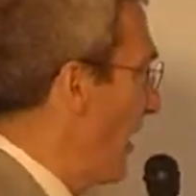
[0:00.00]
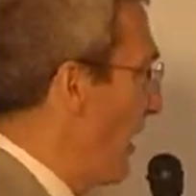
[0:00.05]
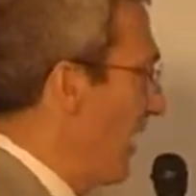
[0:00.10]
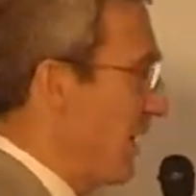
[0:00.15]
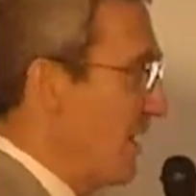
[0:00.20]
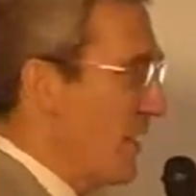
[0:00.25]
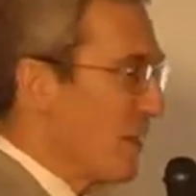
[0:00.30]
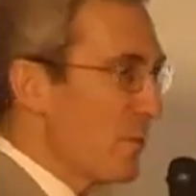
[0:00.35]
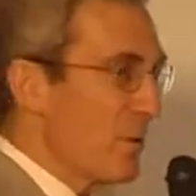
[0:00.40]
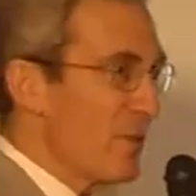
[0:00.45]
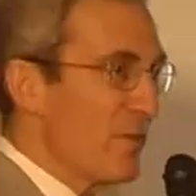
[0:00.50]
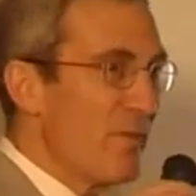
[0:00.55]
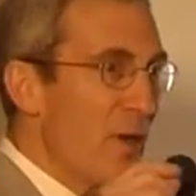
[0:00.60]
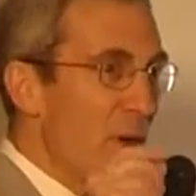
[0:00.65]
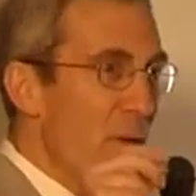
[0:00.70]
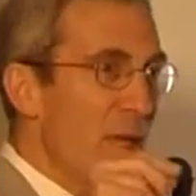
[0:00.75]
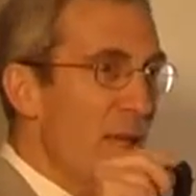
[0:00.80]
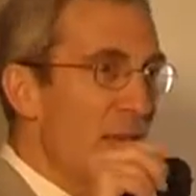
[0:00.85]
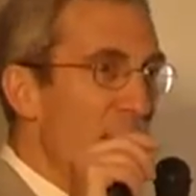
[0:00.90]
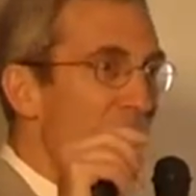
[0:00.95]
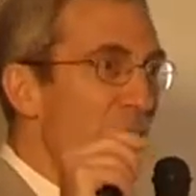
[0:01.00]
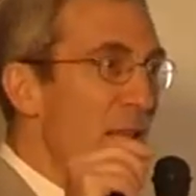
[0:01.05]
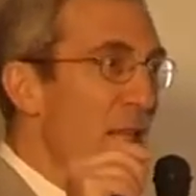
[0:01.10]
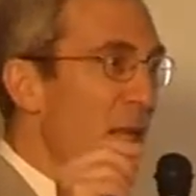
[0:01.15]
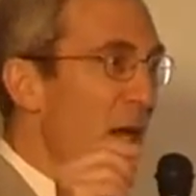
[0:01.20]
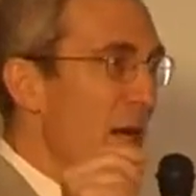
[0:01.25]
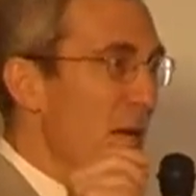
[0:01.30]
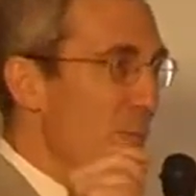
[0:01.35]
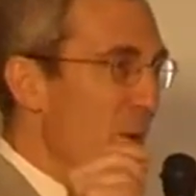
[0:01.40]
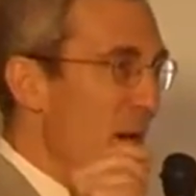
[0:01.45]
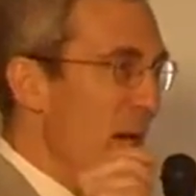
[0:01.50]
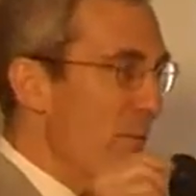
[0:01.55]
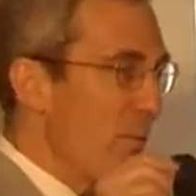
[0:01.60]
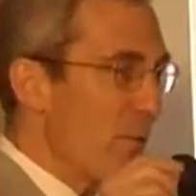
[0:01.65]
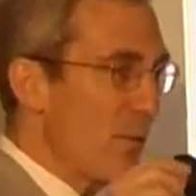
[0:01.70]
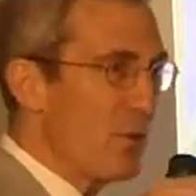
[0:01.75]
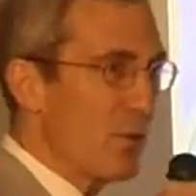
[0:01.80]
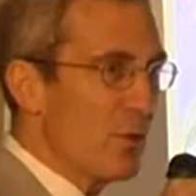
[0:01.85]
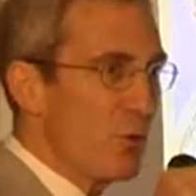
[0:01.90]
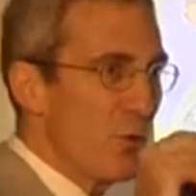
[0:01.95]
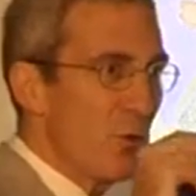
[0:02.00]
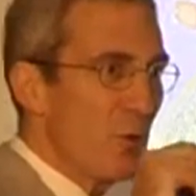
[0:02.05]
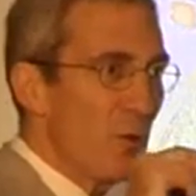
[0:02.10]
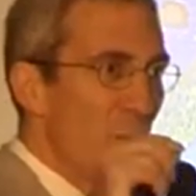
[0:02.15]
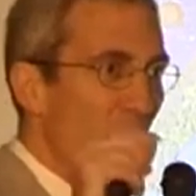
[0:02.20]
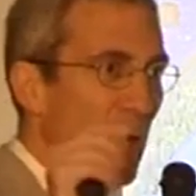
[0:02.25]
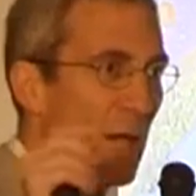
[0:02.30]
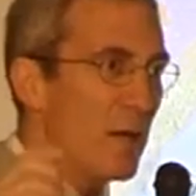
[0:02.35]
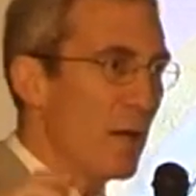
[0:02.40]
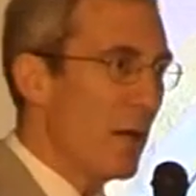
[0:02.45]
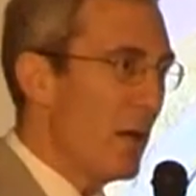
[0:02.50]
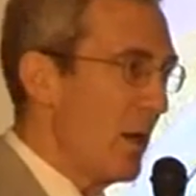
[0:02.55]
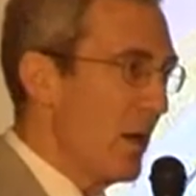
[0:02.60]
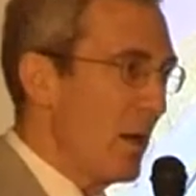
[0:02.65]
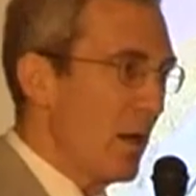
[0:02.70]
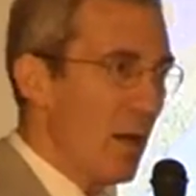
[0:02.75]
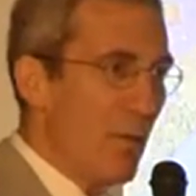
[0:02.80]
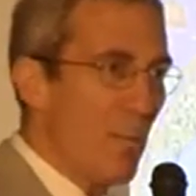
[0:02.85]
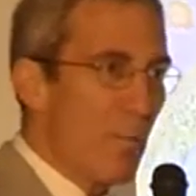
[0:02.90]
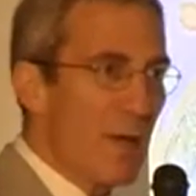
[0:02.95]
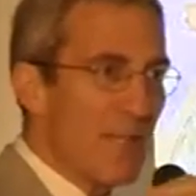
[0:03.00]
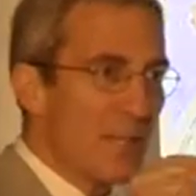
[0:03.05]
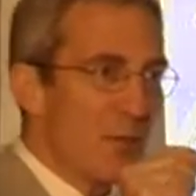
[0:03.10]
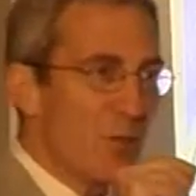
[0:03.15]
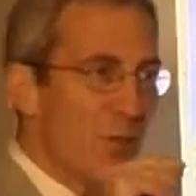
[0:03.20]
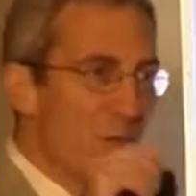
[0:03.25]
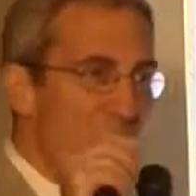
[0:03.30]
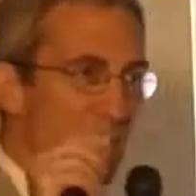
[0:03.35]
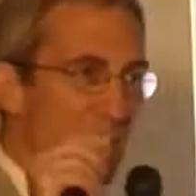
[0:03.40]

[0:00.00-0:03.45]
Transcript: And this was very thin, light paper that you could write messages